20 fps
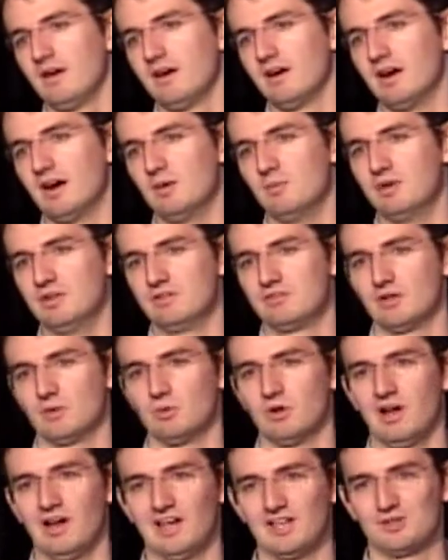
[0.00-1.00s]
And
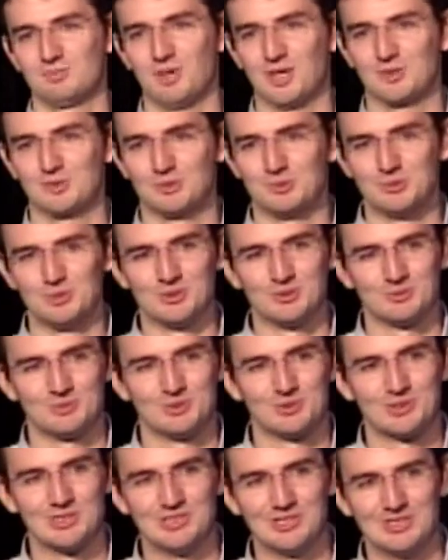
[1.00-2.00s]
so I expect
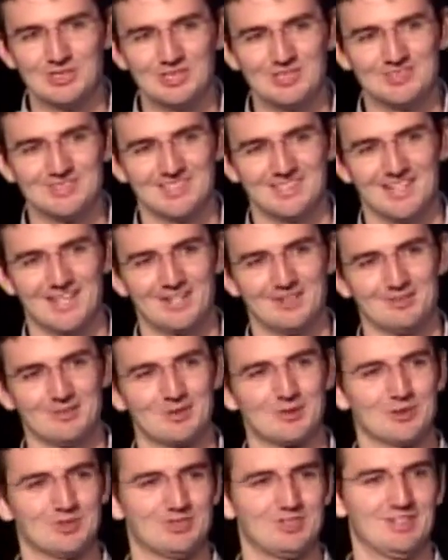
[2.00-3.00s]
we'll continue to see that over the
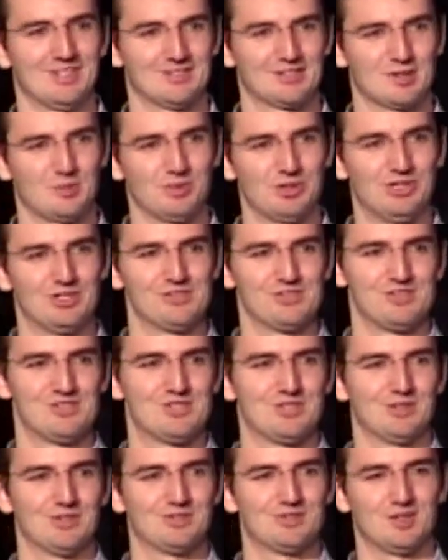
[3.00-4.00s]
course of the next couple of years
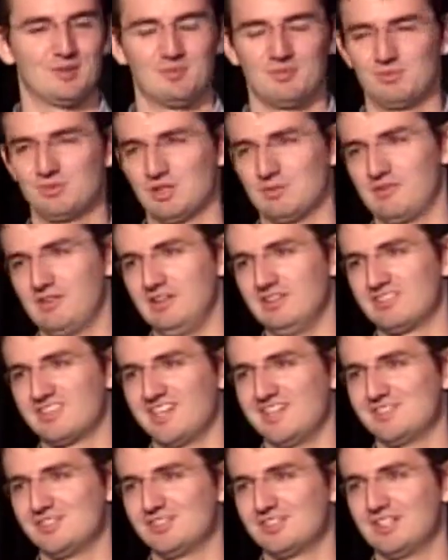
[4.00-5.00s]
until some of these
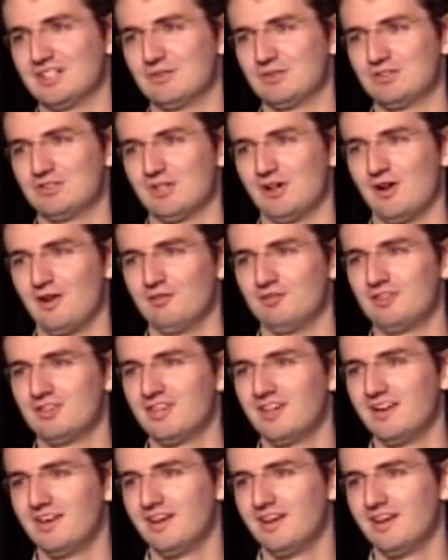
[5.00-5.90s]
cases get resolved